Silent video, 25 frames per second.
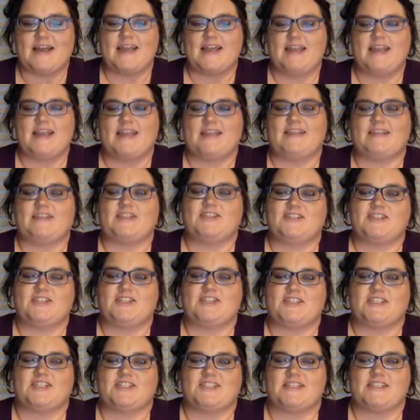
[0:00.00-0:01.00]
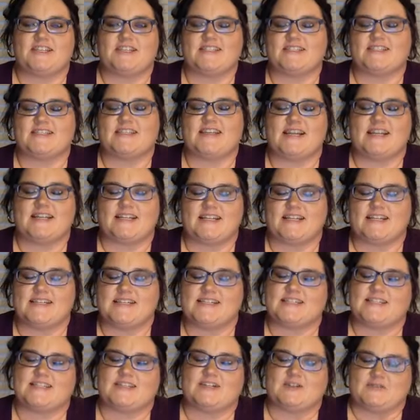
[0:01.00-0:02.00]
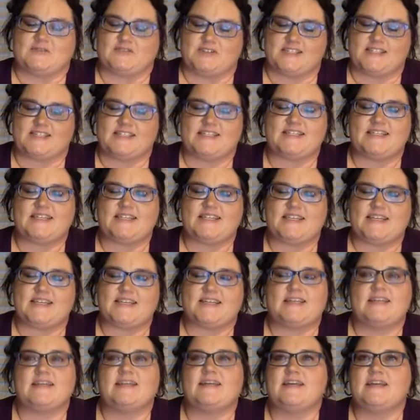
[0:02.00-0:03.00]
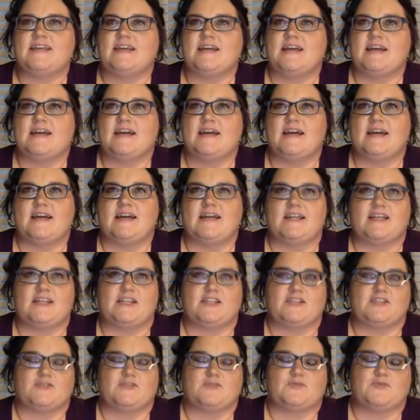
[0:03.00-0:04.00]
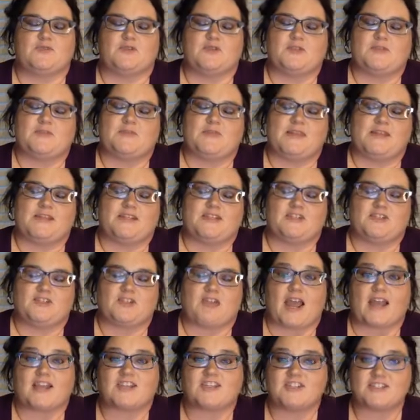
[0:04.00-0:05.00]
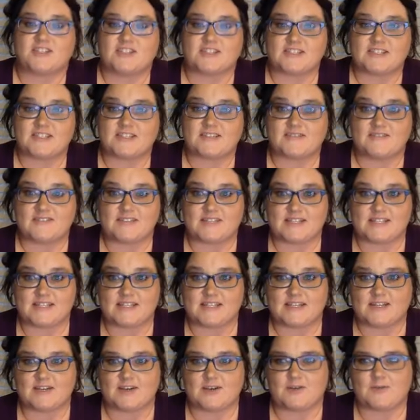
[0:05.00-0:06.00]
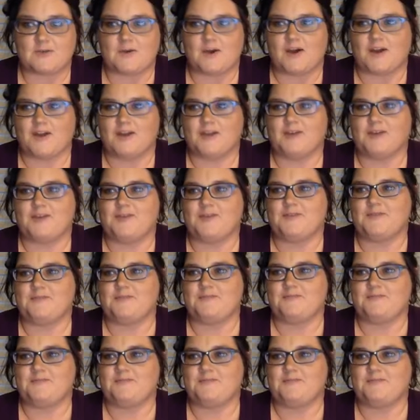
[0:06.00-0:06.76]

It is just a sight in itself to see. It is one of the main attractions to visiting Oahu.